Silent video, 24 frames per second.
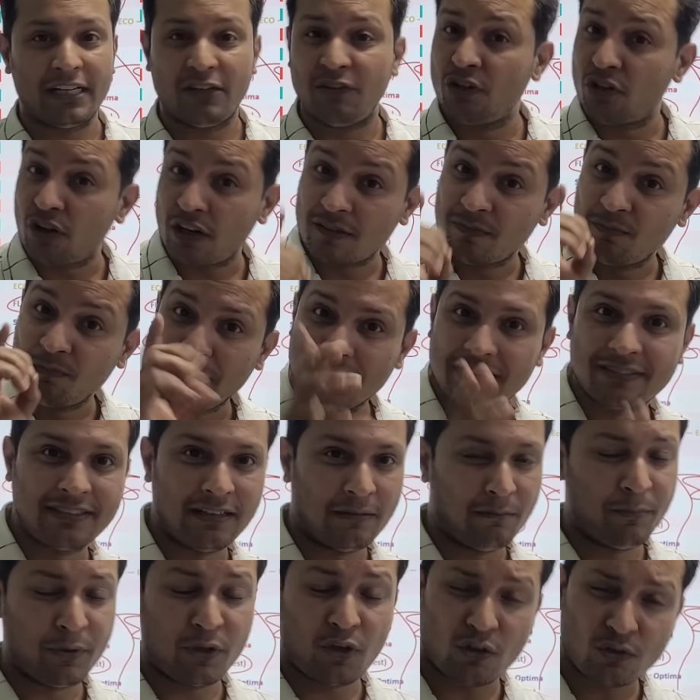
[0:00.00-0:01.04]
You will not miss
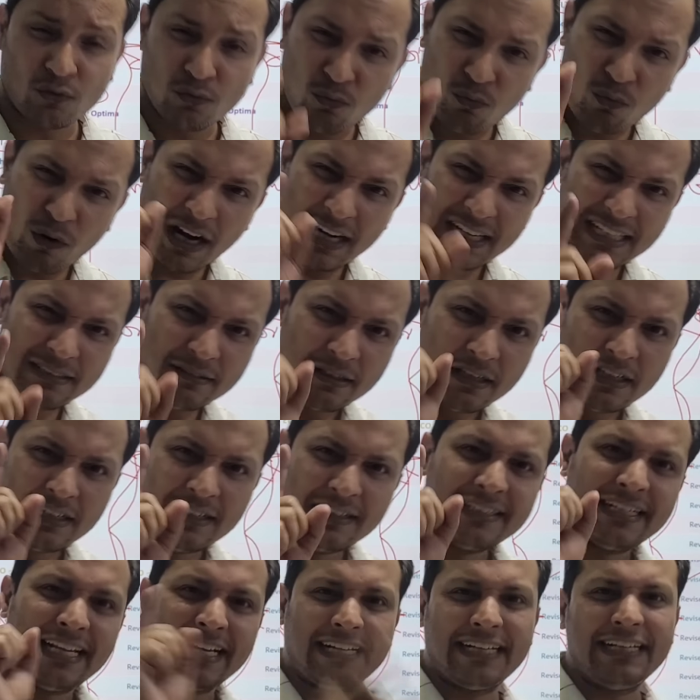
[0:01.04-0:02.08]
them, because one
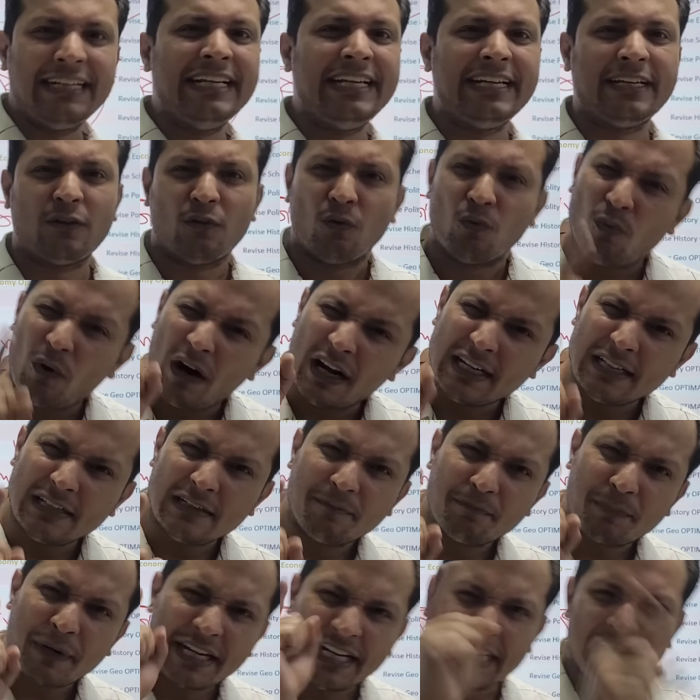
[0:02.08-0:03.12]
technique,
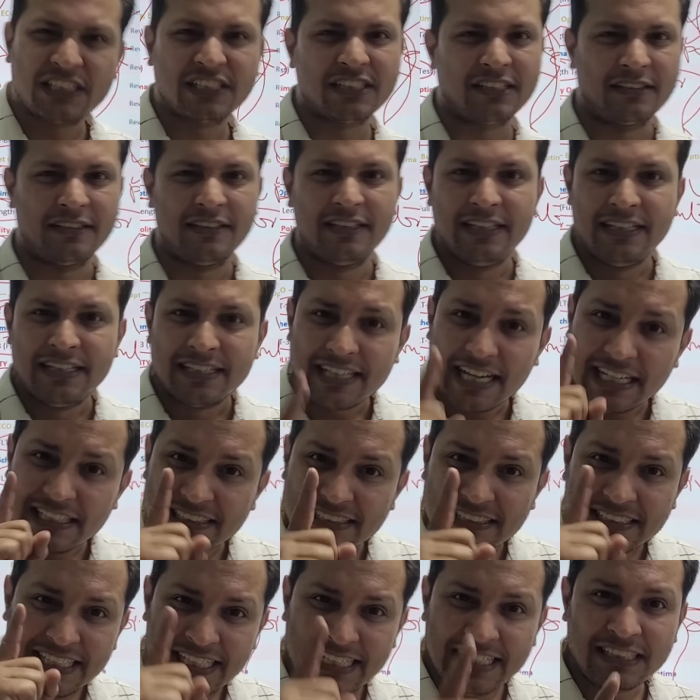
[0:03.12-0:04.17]
one prediction can
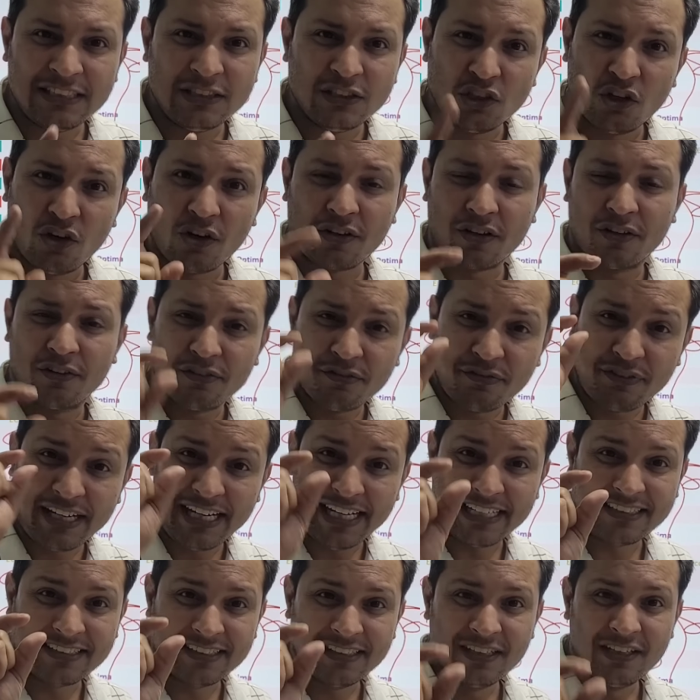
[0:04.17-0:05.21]
change your
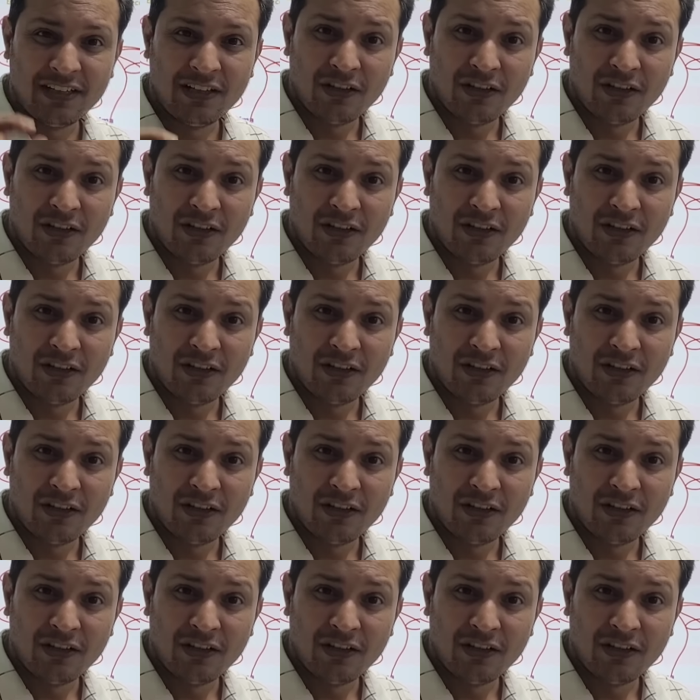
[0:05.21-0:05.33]
fate